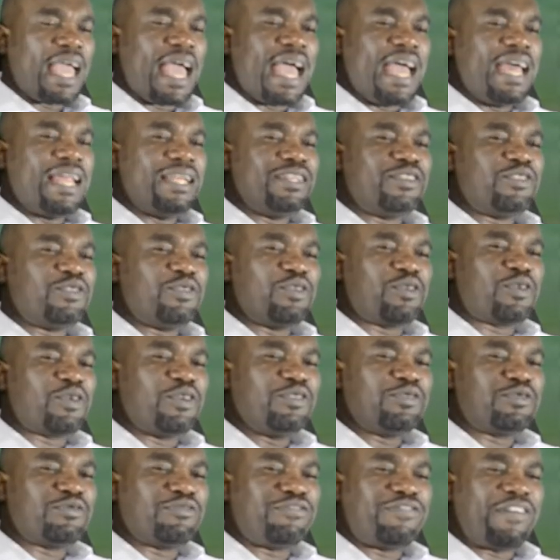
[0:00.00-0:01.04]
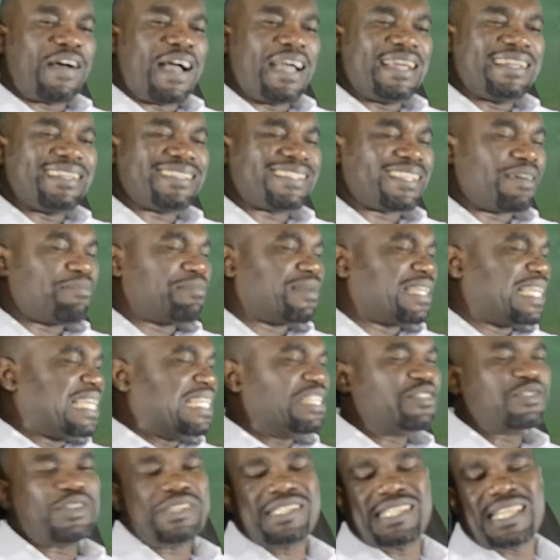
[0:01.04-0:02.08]
And you're going to find some
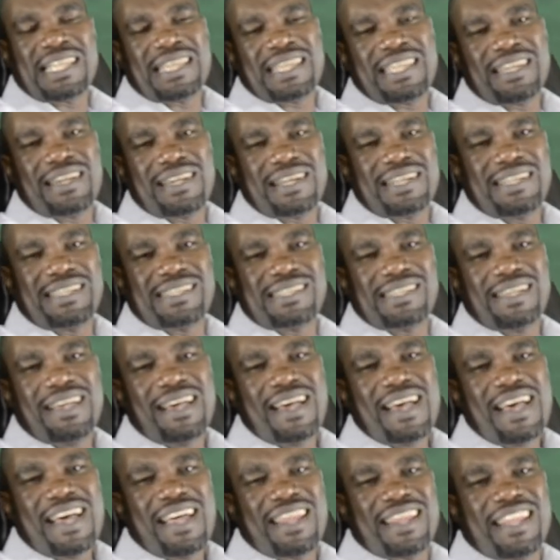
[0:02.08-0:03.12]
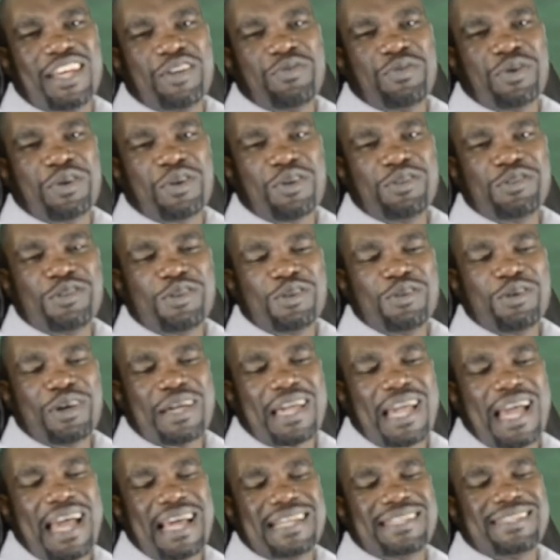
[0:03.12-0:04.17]
interesting theories that we're going to
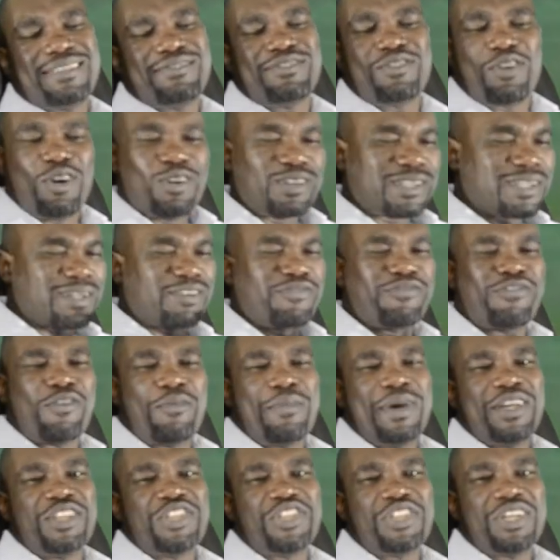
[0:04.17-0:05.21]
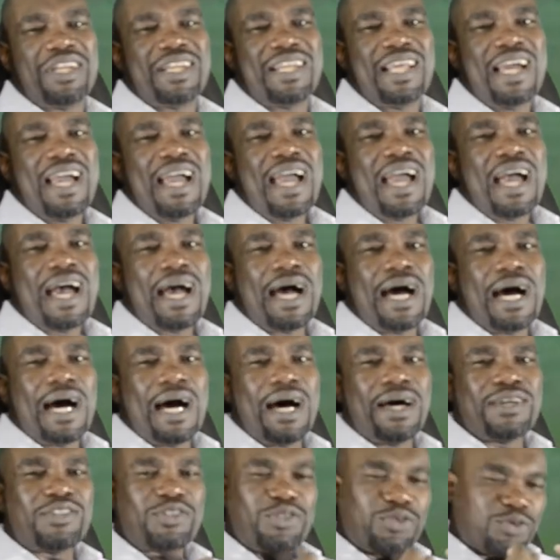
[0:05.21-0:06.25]
look at, contract formation.
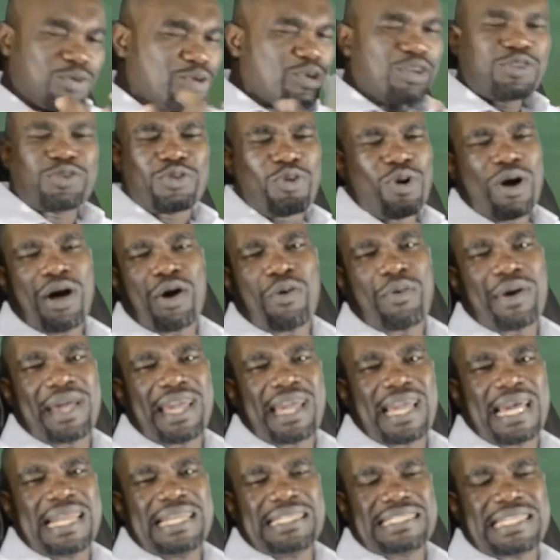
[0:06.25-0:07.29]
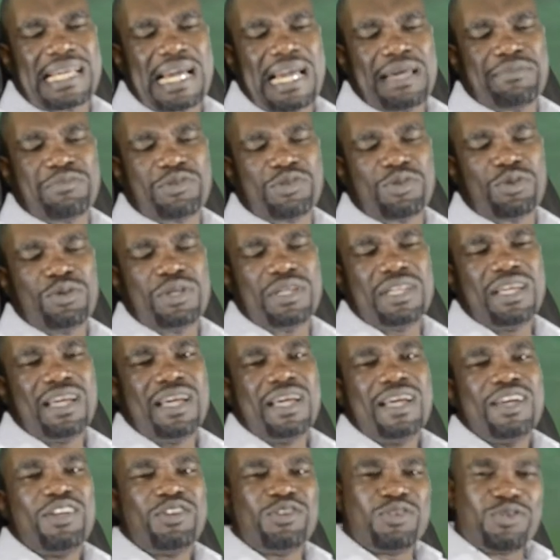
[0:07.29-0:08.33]
Do not go away anytime
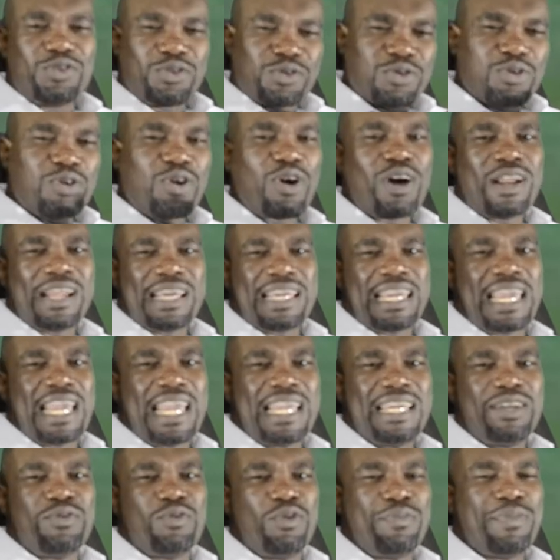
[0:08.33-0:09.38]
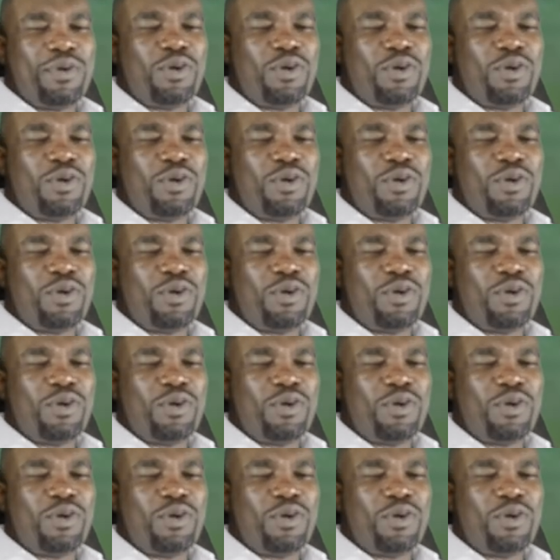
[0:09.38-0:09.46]
soon. Do call again.